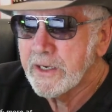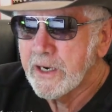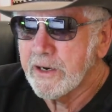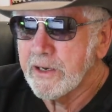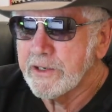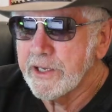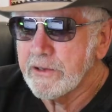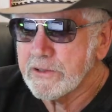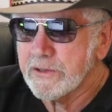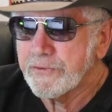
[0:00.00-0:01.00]
on a
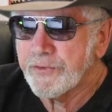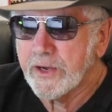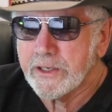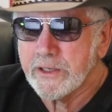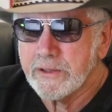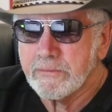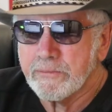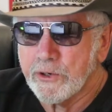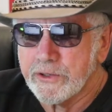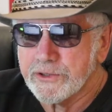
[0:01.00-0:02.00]
deal to fund
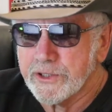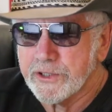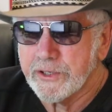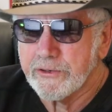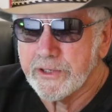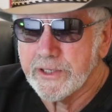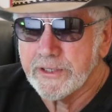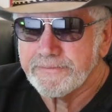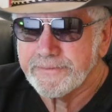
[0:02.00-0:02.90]
border security.